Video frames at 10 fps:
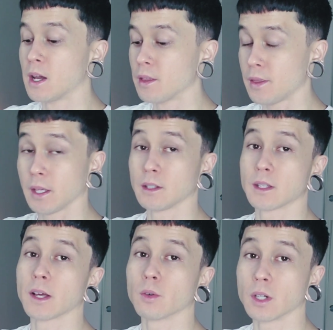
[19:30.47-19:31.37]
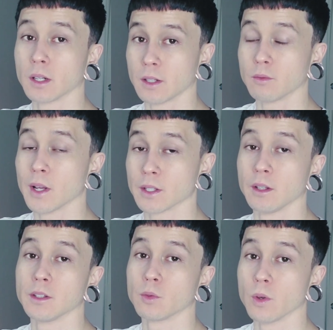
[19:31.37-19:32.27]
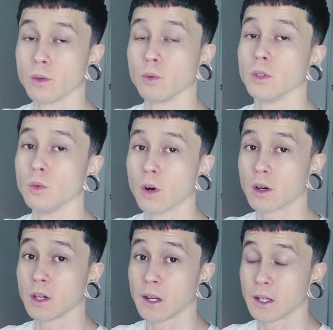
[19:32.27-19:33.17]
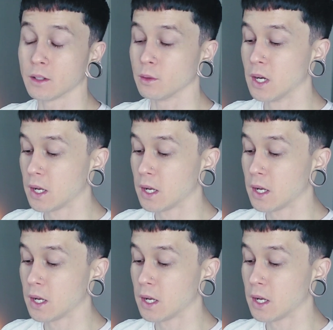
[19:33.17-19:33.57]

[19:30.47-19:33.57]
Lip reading: things that are in resonance with who you are now.